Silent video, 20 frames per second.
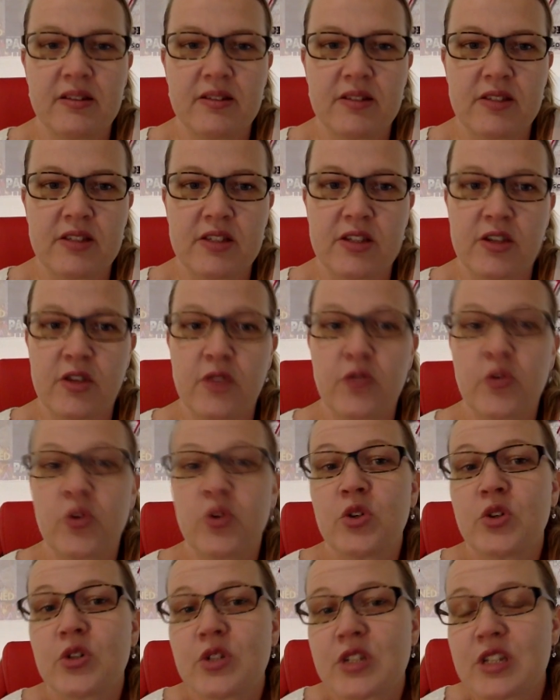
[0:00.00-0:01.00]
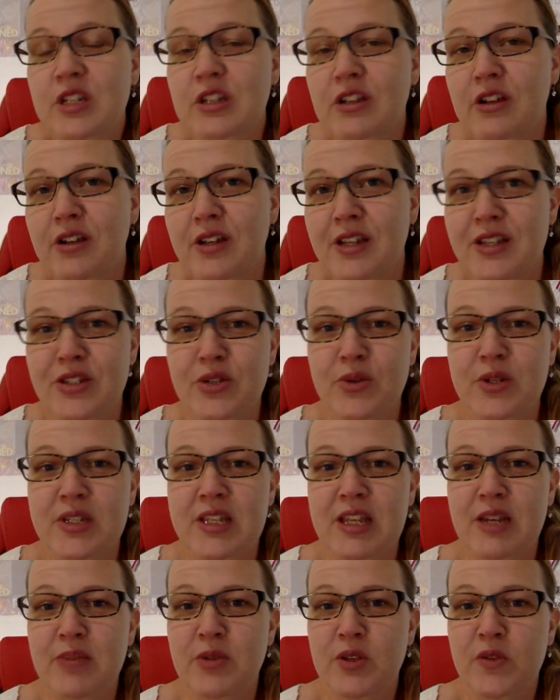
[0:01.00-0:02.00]
So, of course, he's always
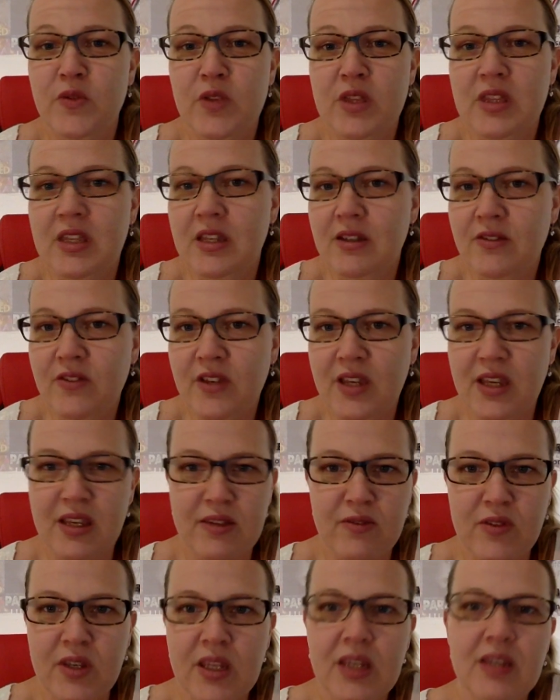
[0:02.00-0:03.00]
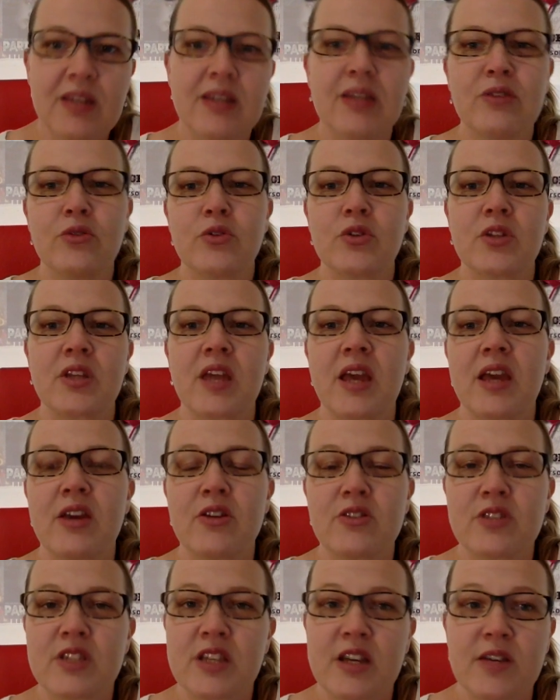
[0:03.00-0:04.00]
had a bit of a thing for Evie, and in all the
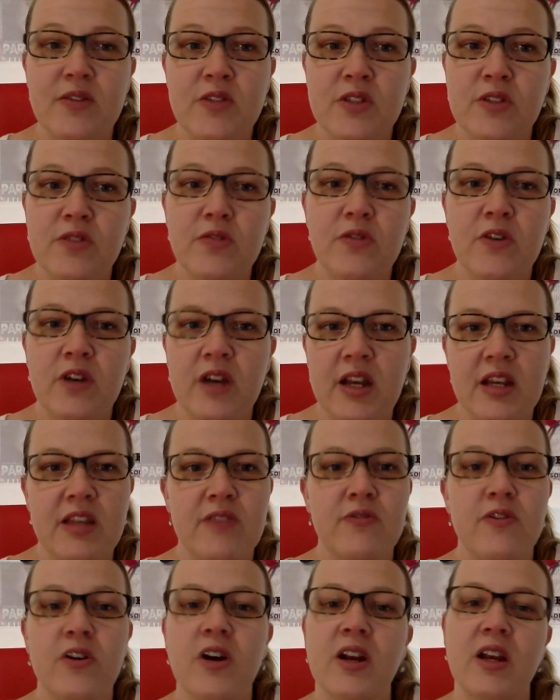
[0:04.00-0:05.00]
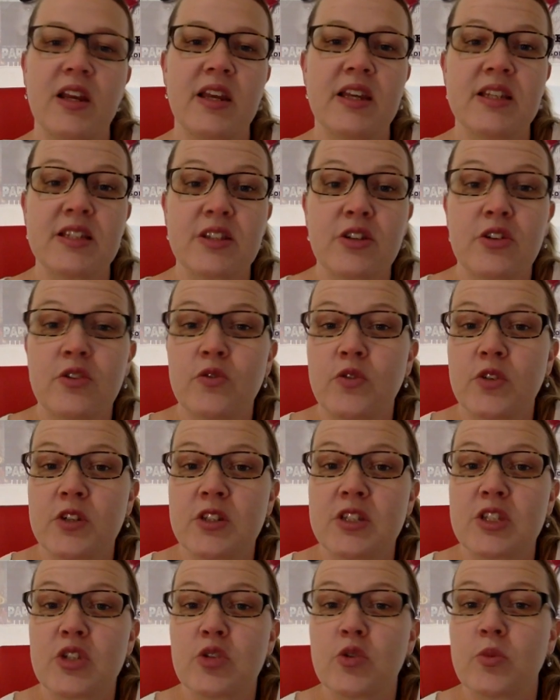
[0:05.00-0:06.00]
chaos after the fight, he finally has the
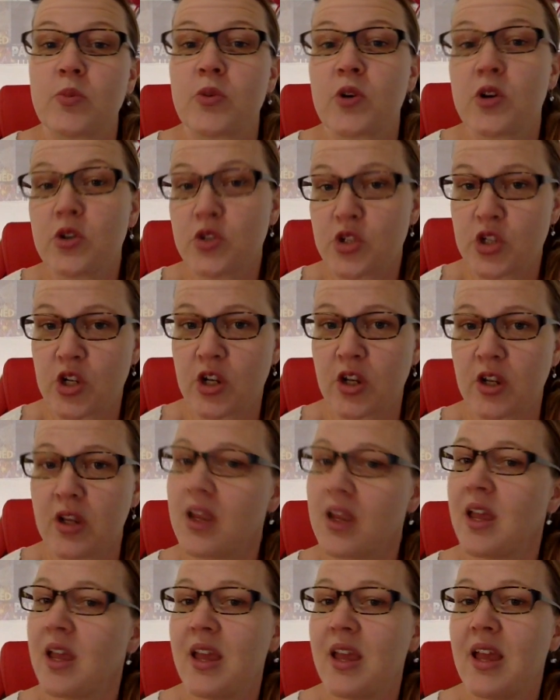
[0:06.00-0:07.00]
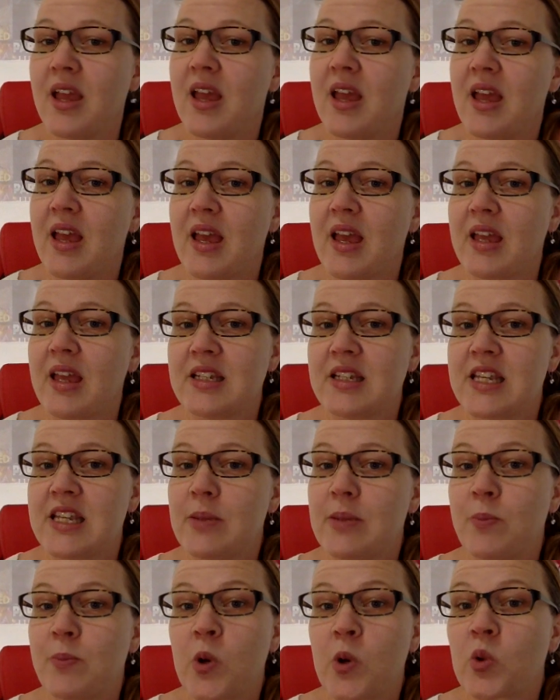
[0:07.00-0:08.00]
confidence to approach her, and
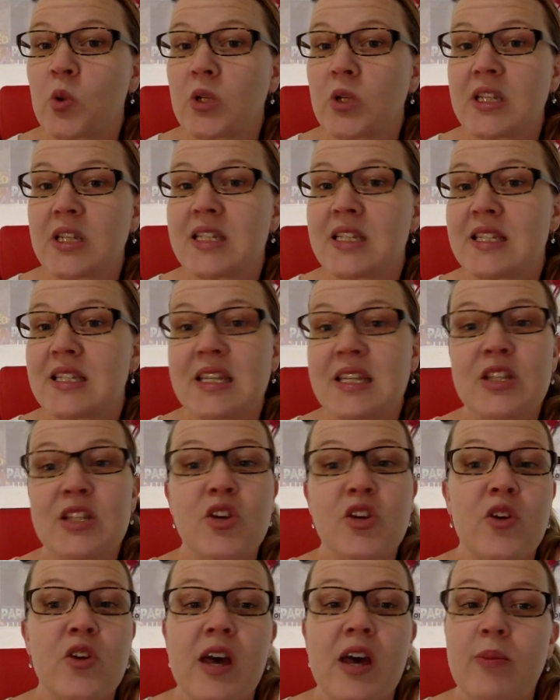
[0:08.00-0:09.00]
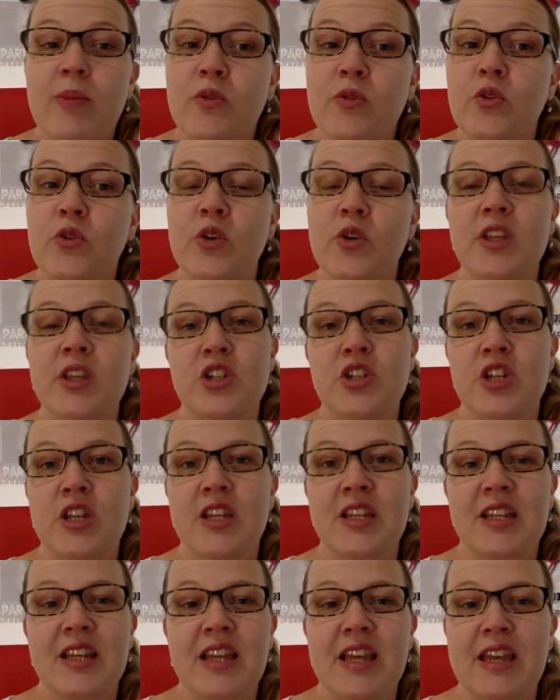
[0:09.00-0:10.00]
he boldly seeks her out before she
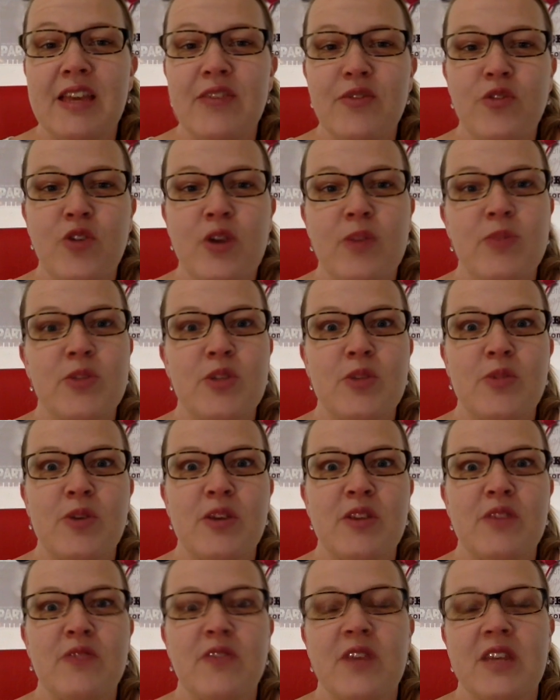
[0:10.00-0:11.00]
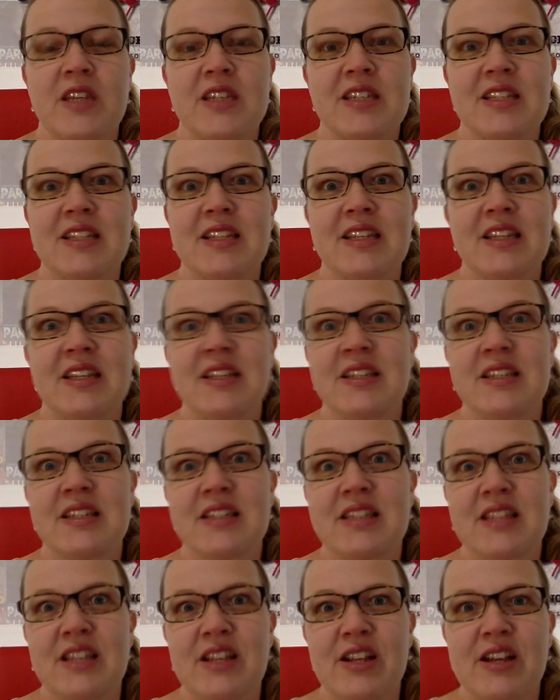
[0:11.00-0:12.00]
can leave, grabs her by the face, and kisses
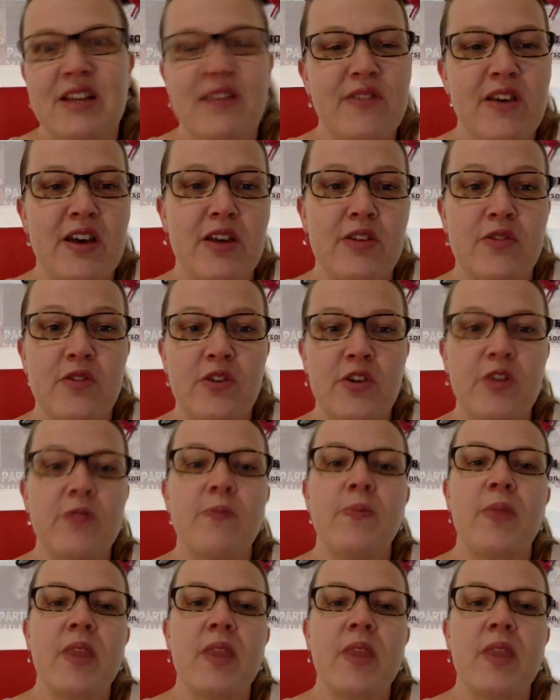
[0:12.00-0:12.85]
the life out of her.